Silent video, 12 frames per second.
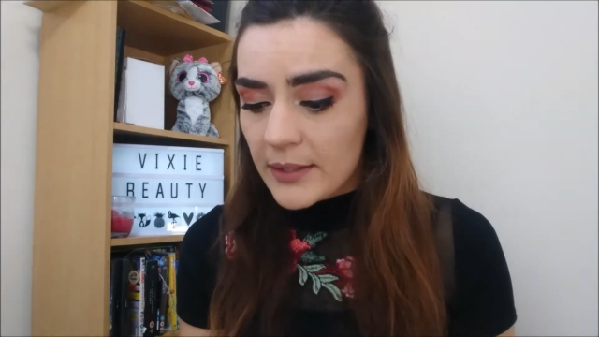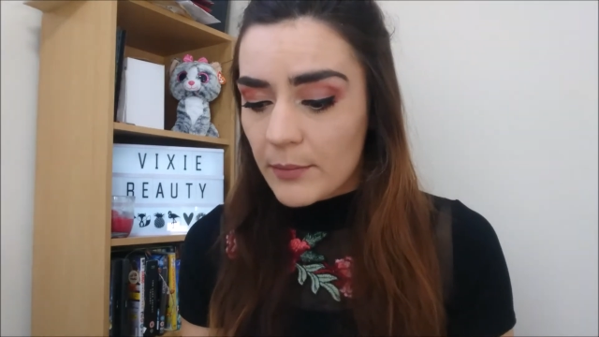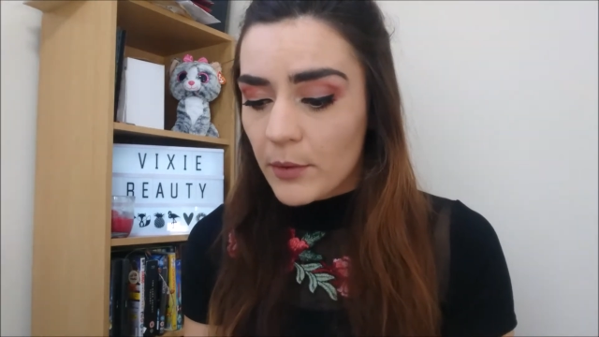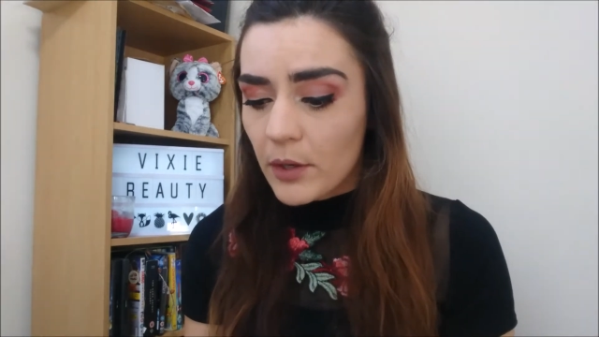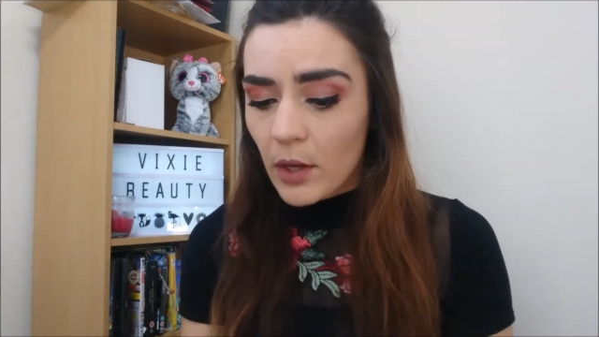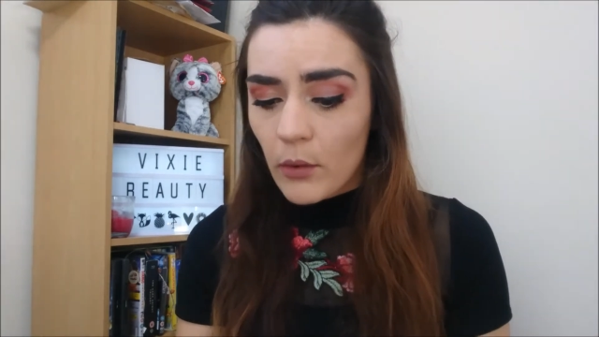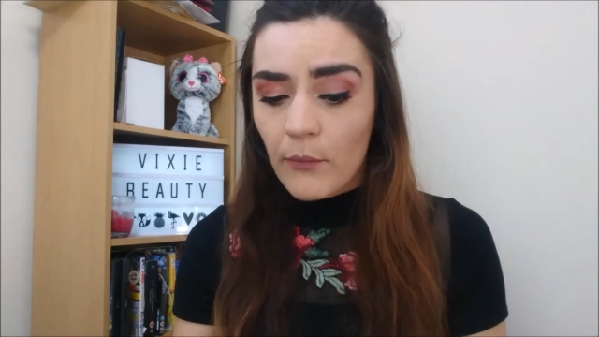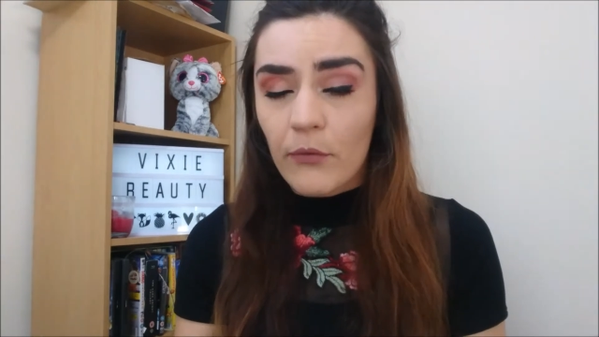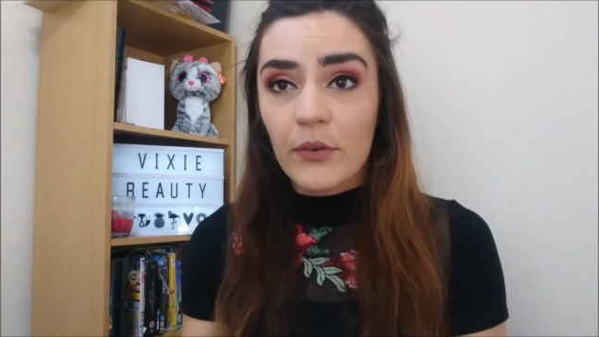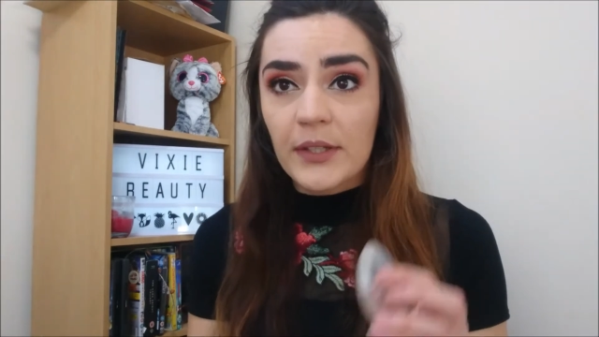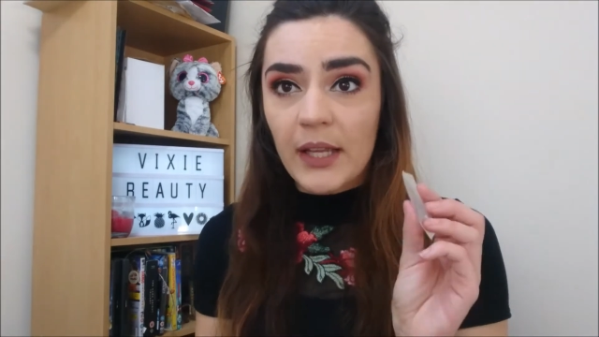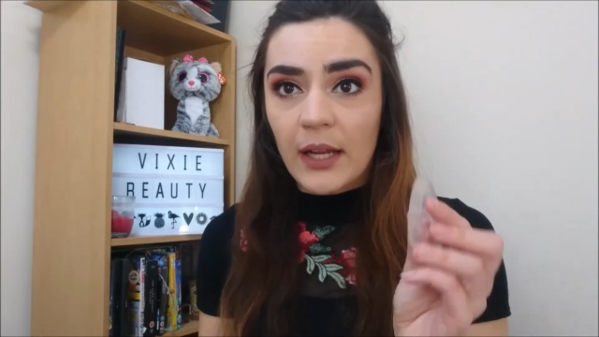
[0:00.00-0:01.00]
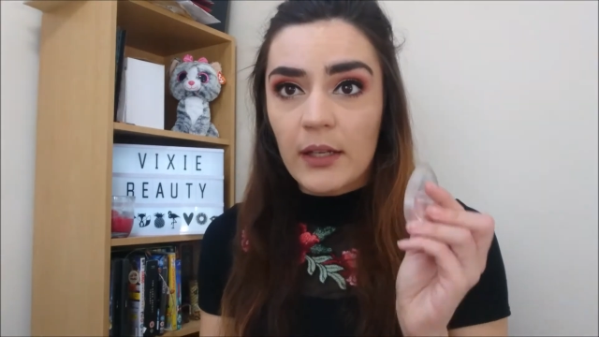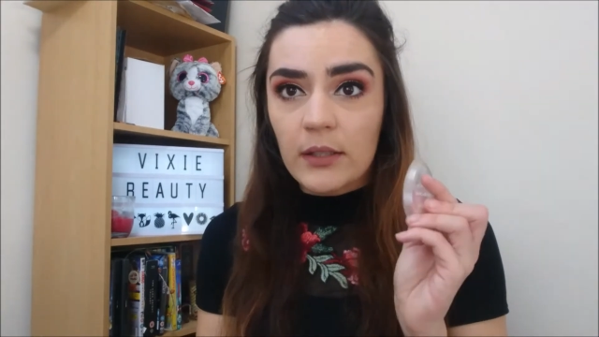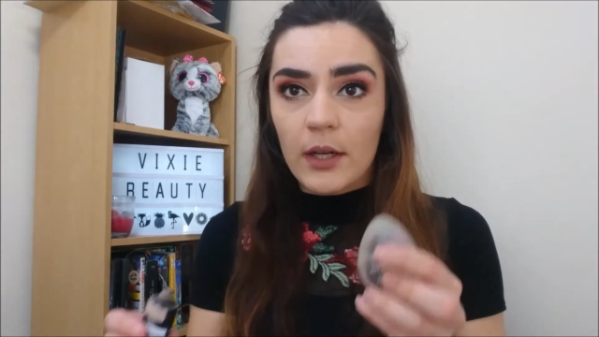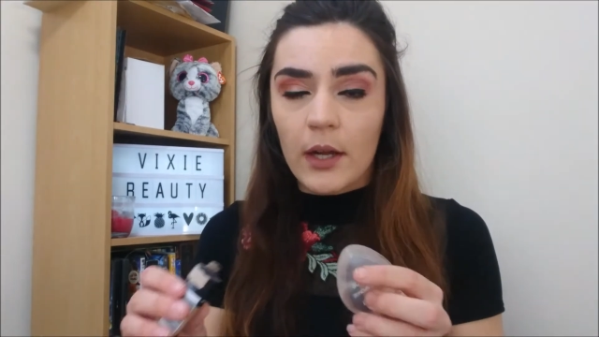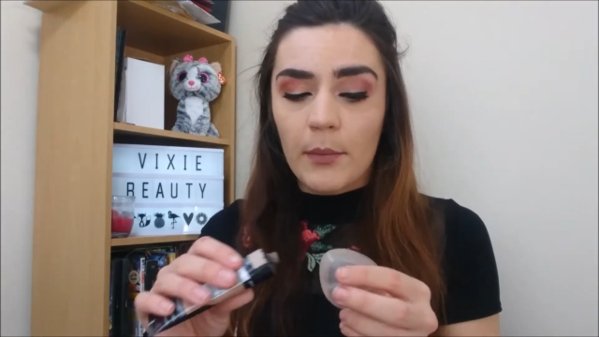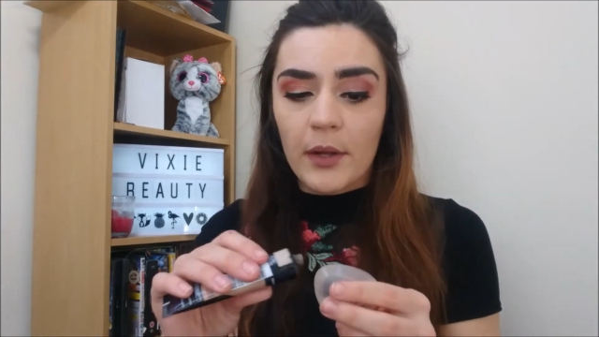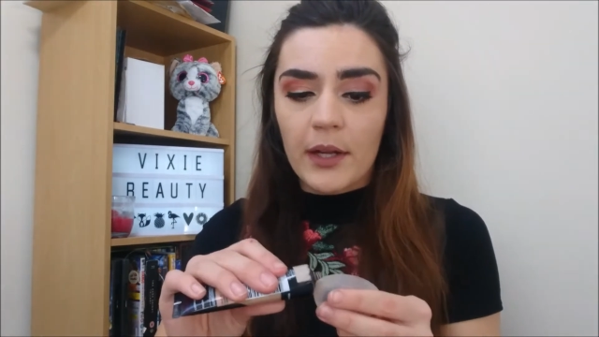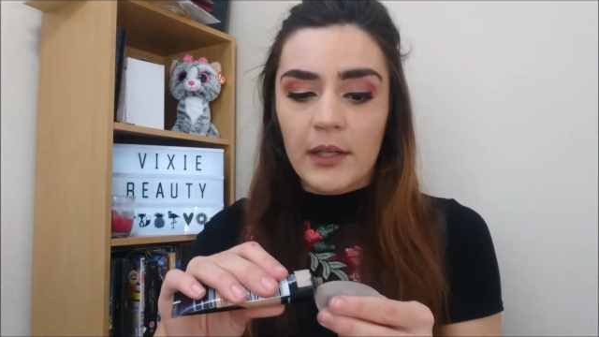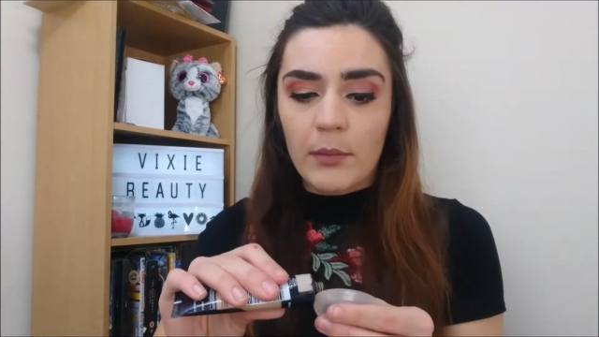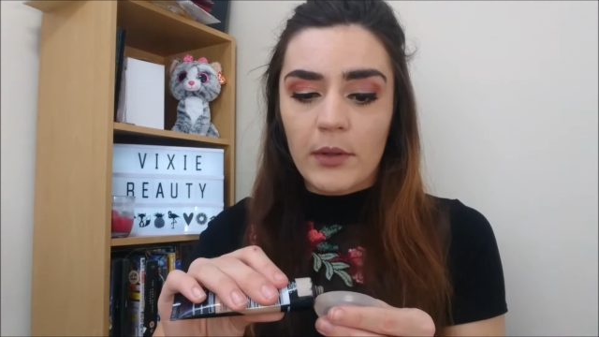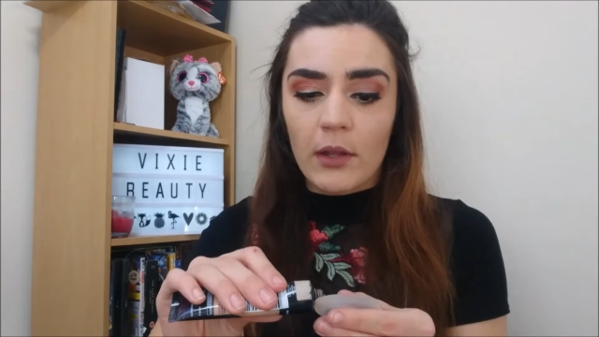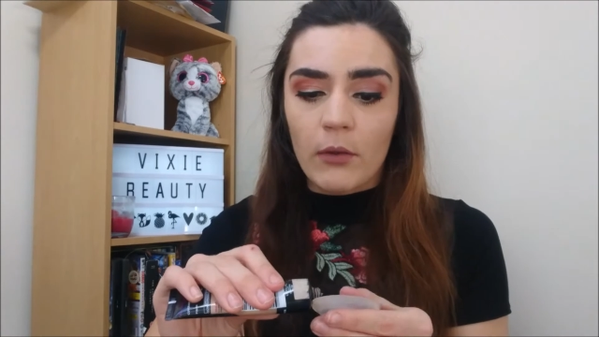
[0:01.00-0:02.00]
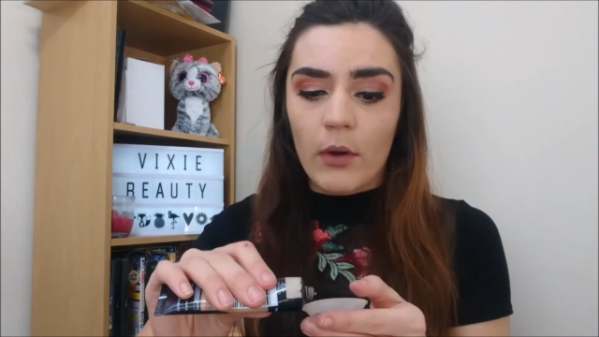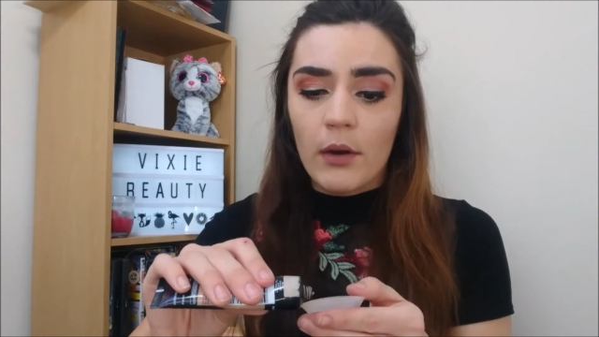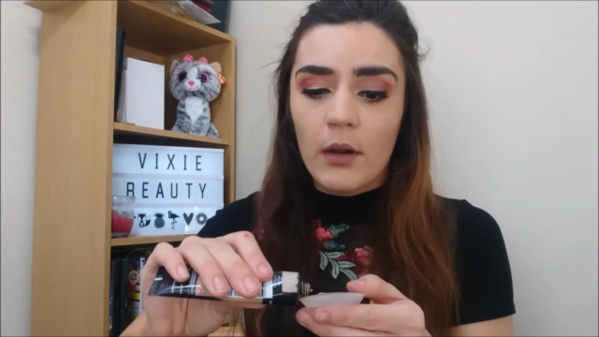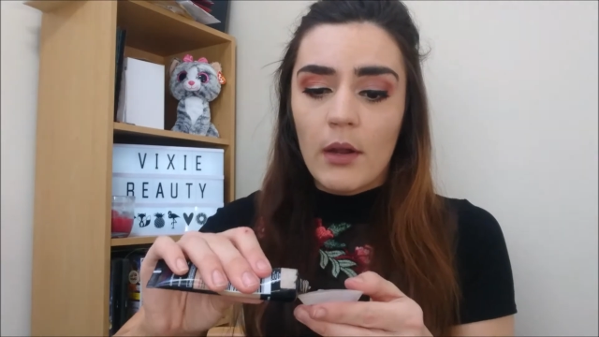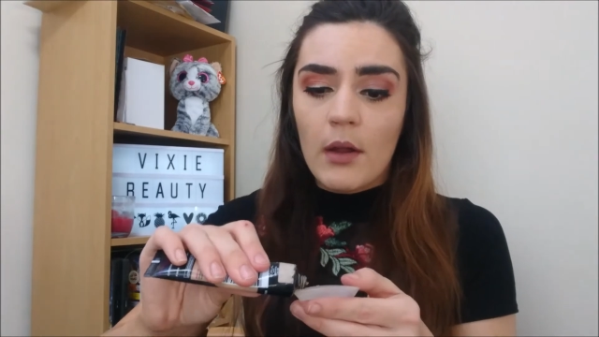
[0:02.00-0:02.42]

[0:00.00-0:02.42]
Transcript: So I'm going to go in for a second time like I did with the other one,